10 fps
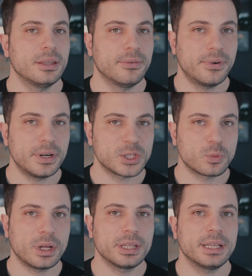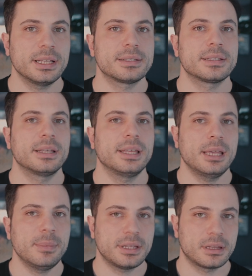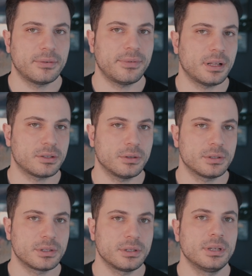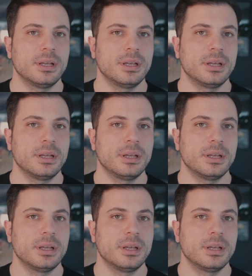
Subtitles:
The first one is imitative falsehoods.